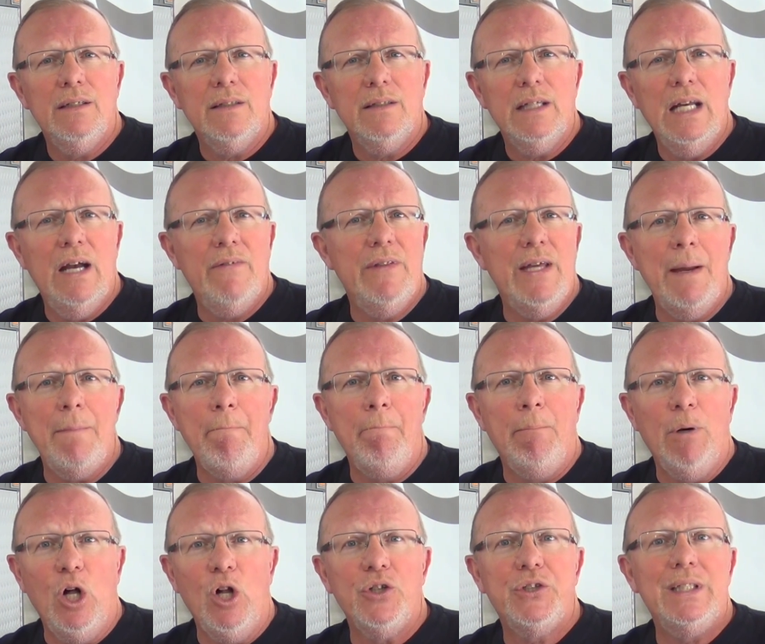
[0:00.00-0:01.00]
have that
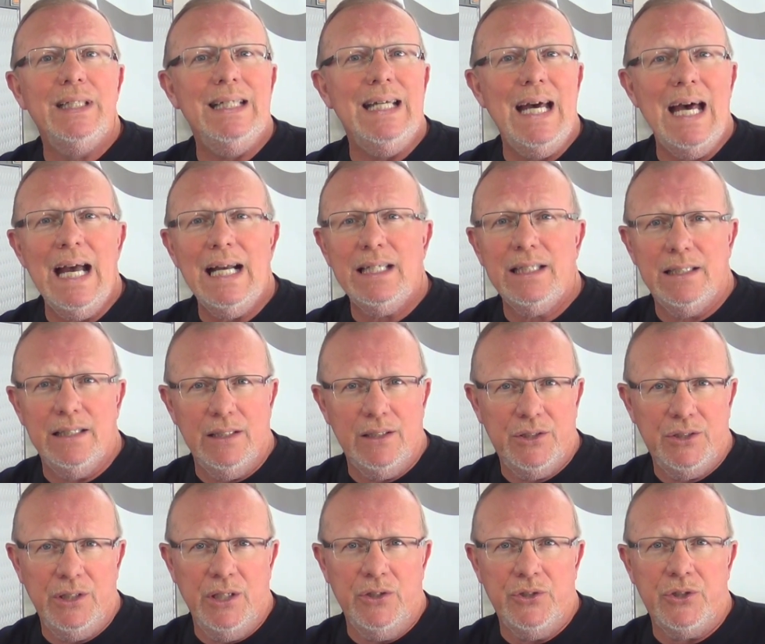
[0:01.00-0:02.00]
multi-axis
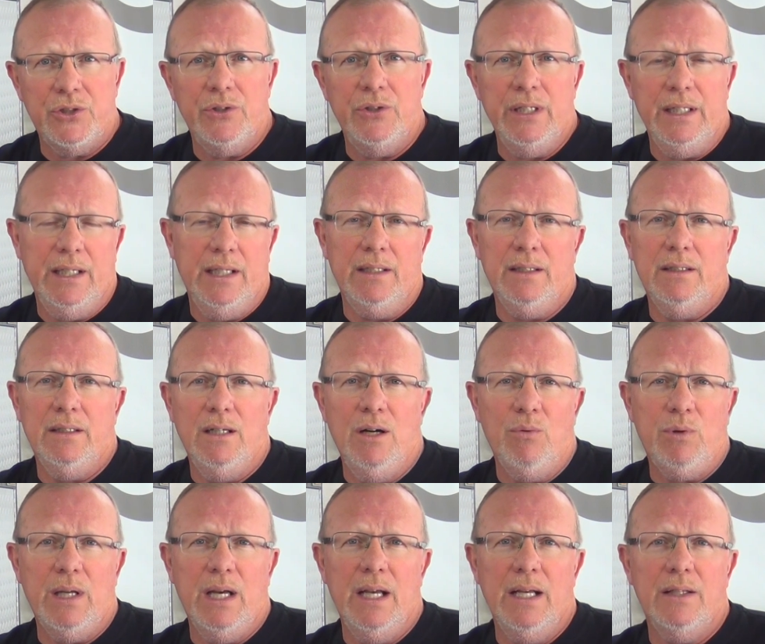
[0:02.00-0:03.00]
sensor in it,
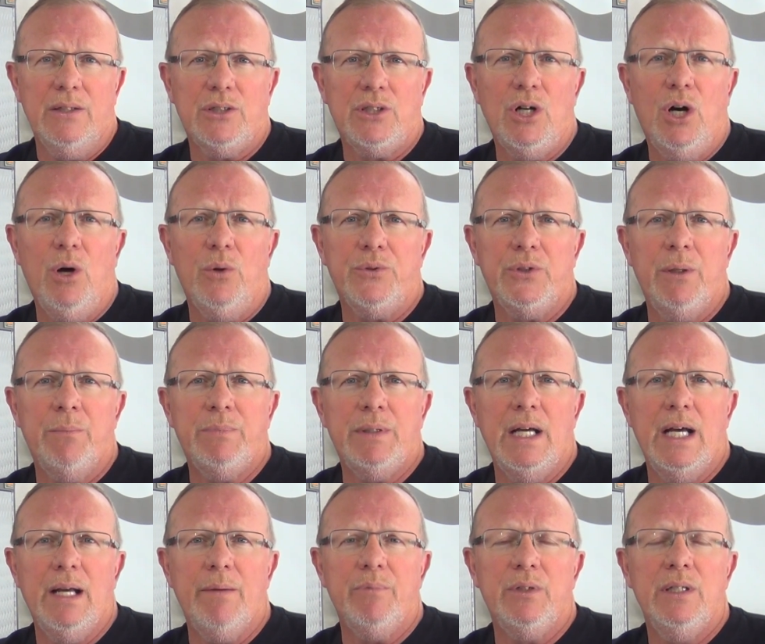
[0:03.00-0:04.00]
okay, it's called
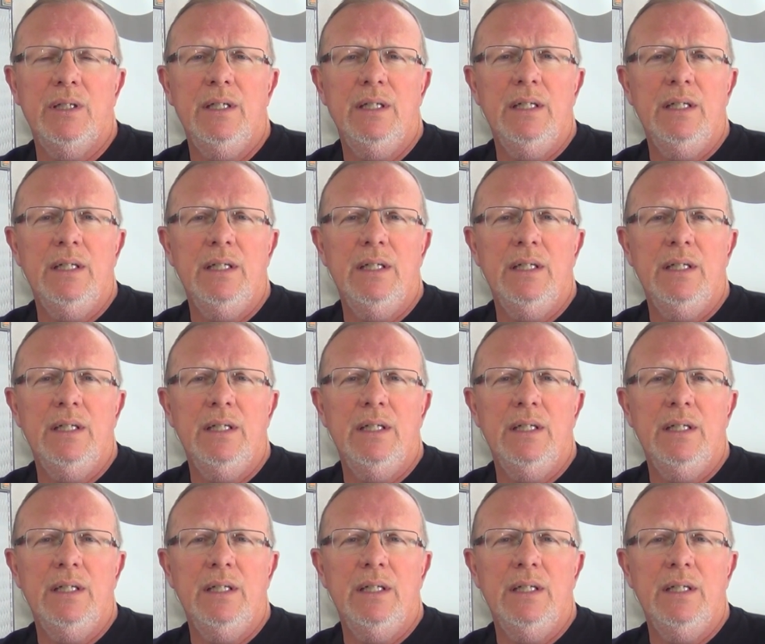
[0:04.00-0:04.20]
sometimes.